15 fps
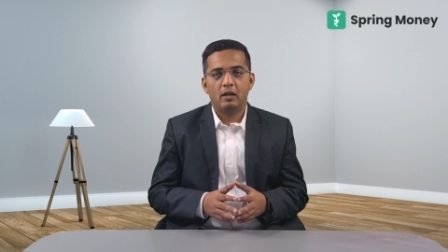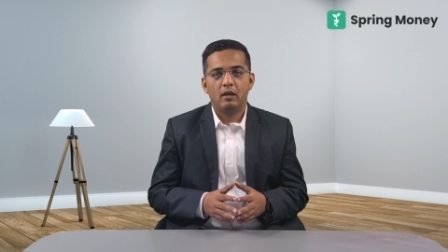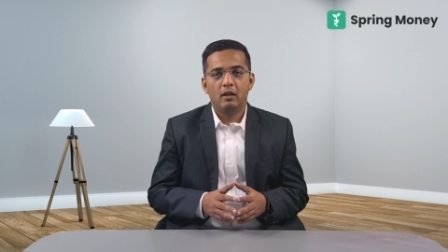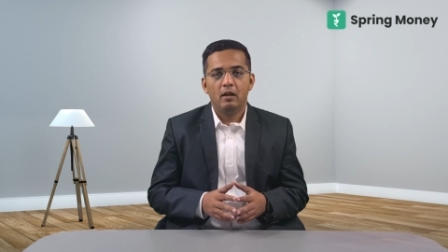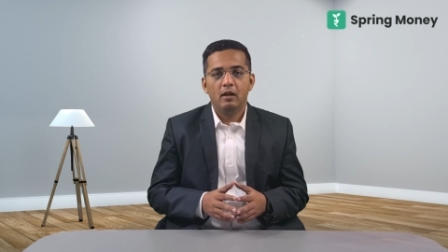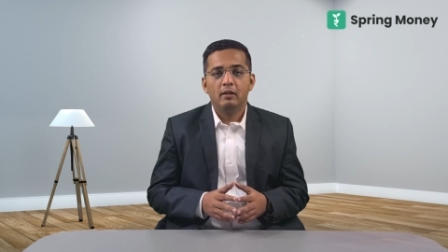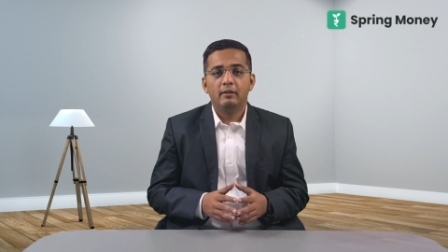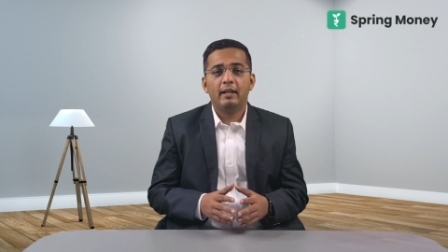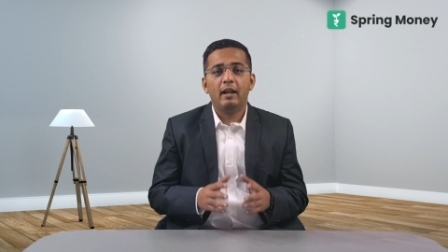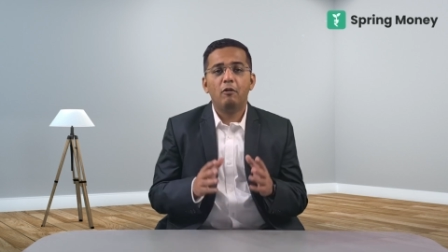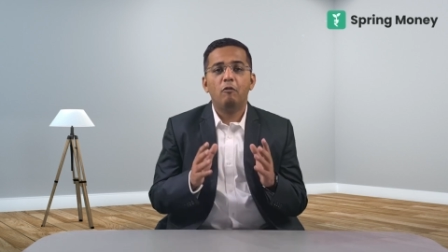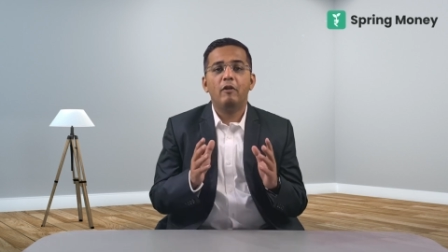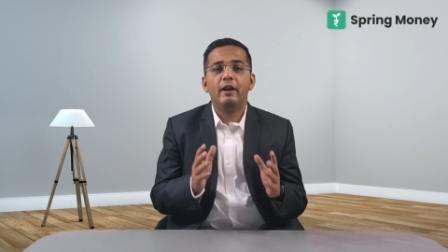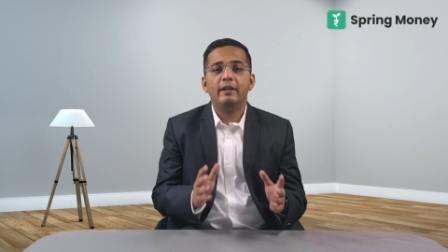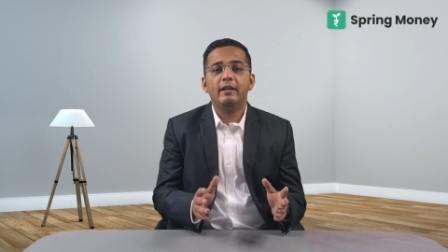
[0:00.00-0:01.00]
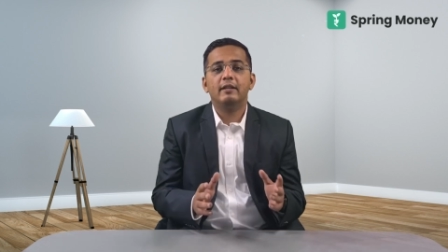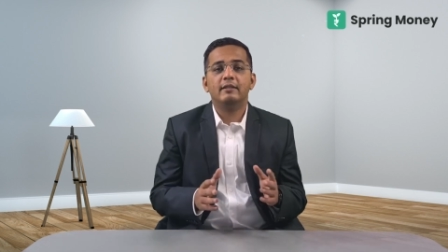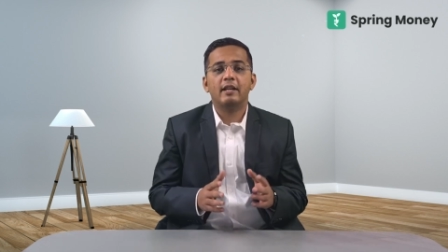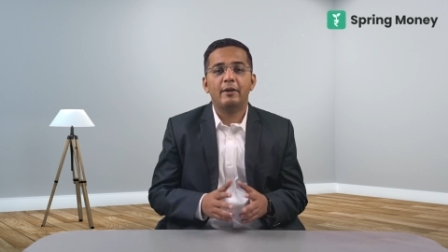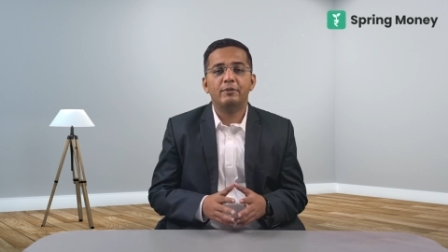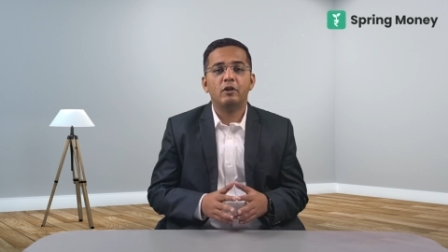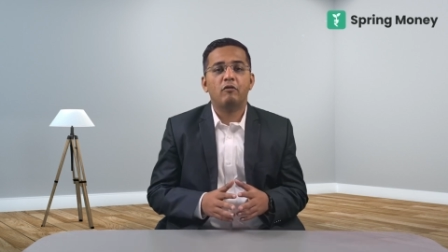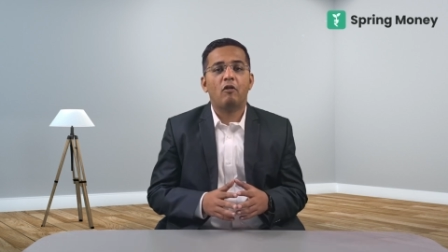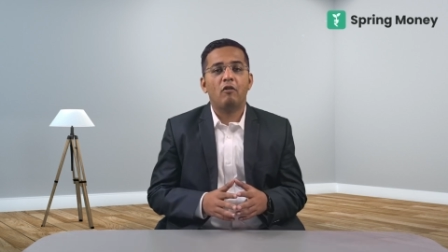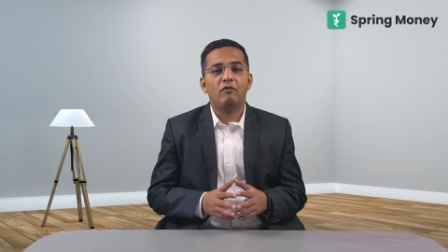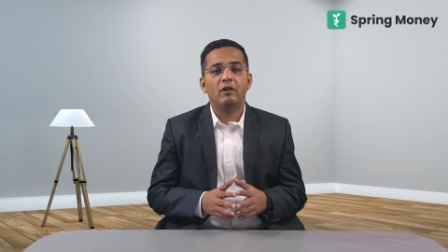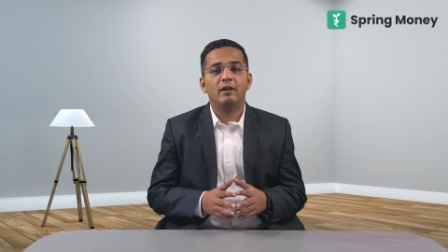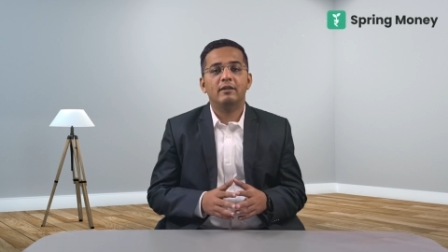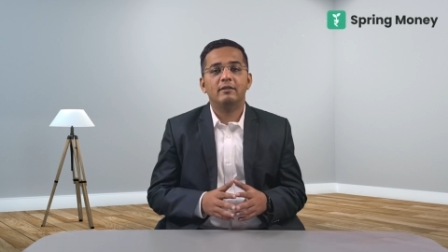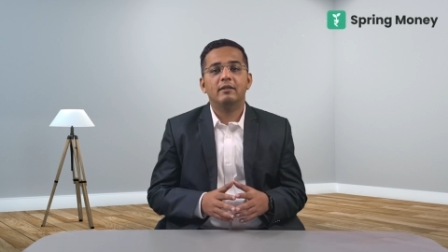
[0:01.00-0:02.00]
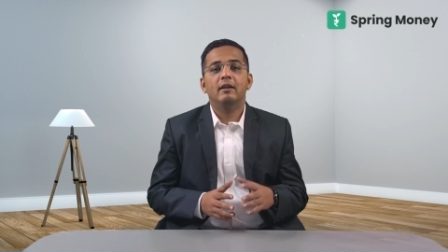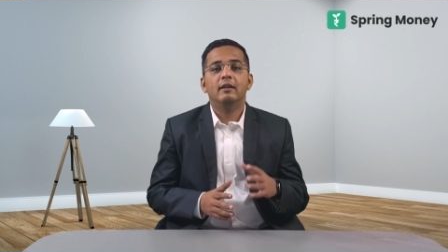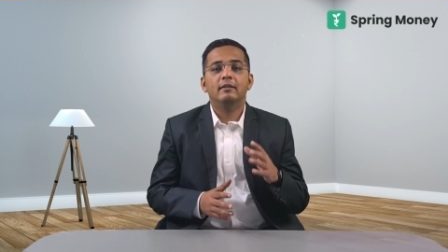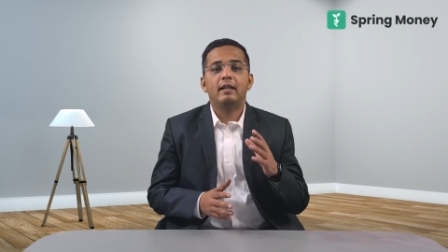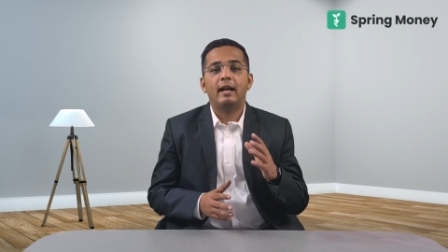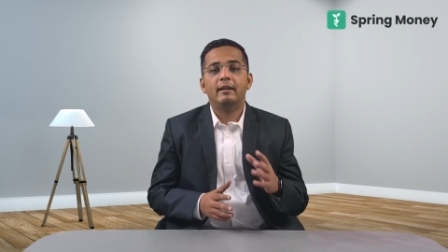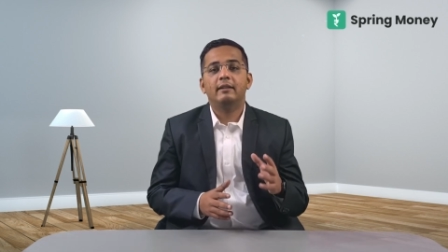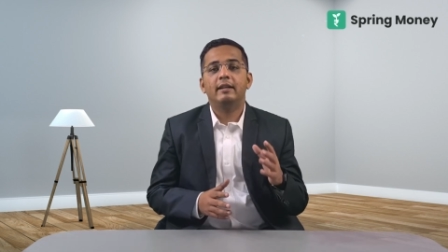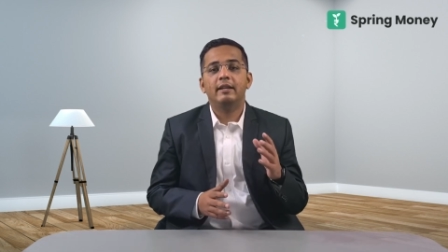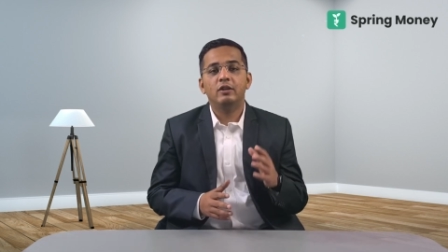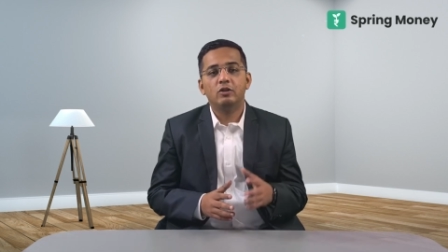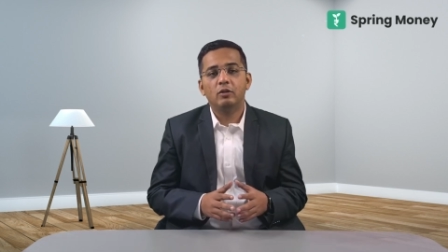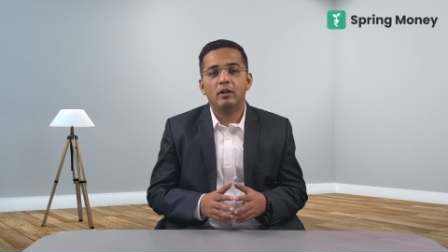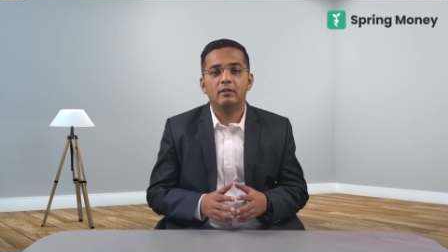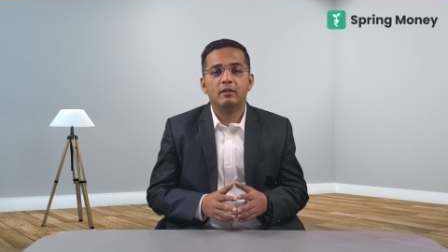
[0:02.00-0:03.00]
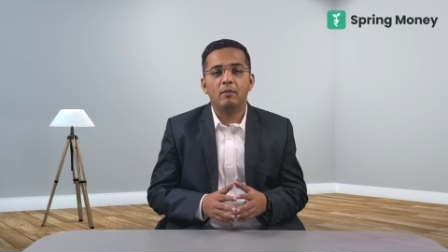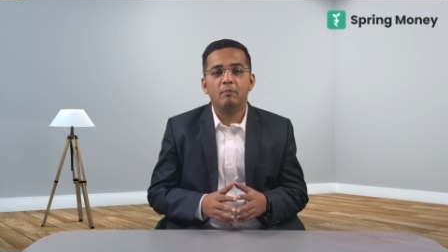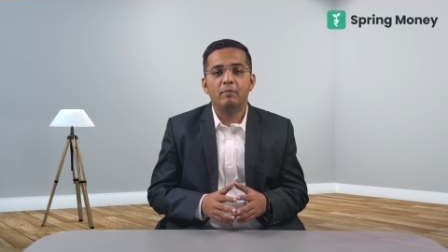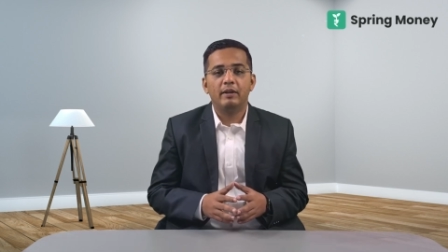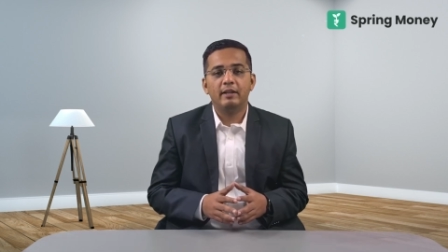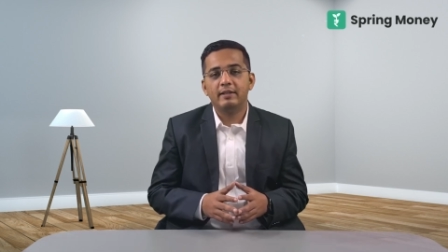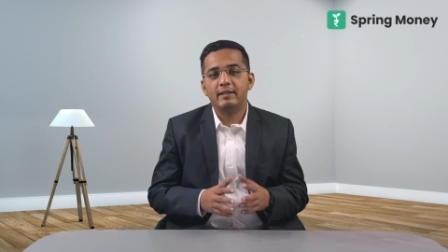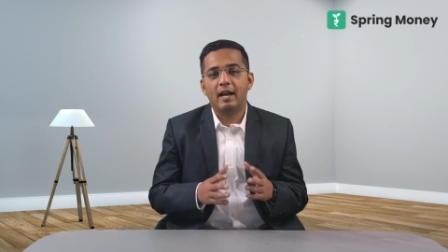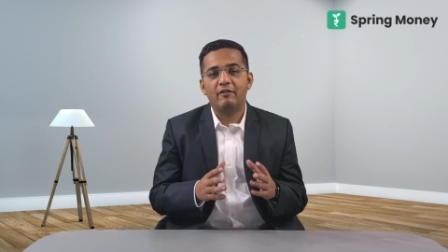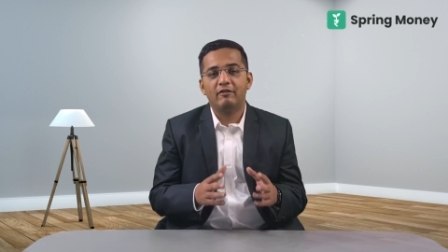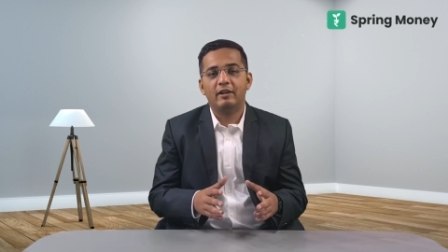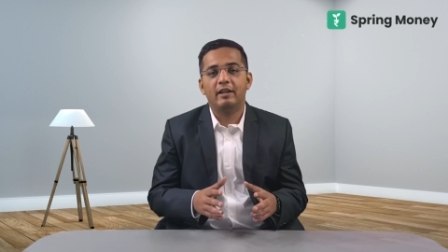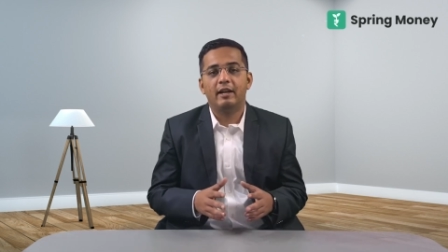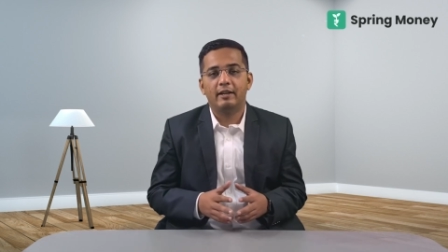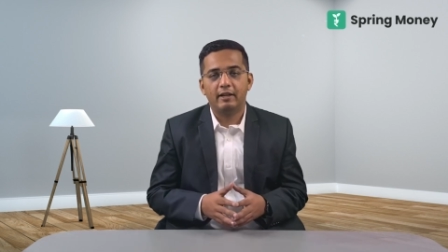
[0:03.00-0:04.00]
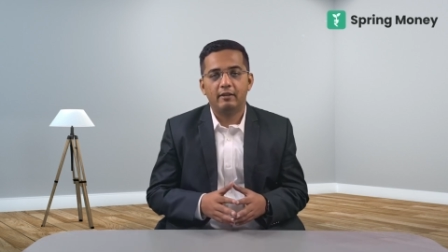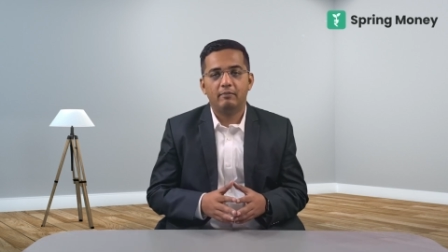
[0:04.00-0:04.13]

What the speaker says: There are various types of offers that the insurance companies have created.